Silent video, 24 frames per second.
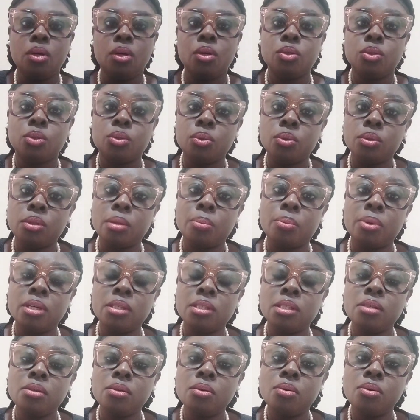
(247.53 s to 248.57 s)
So the
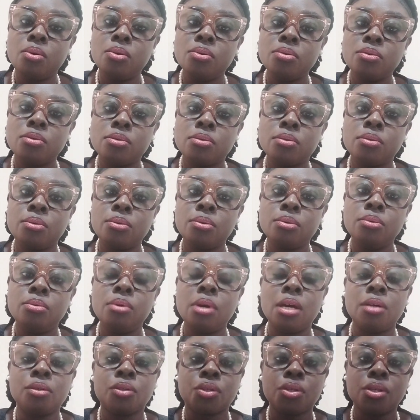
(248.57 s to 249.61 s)
person goes through
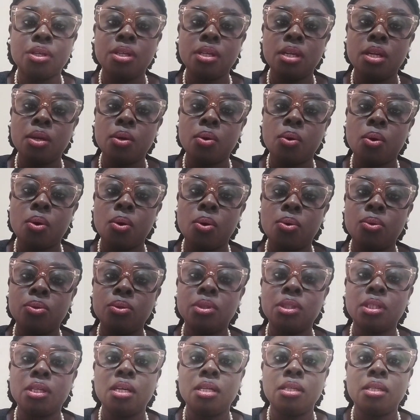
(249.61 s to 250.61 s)
a training called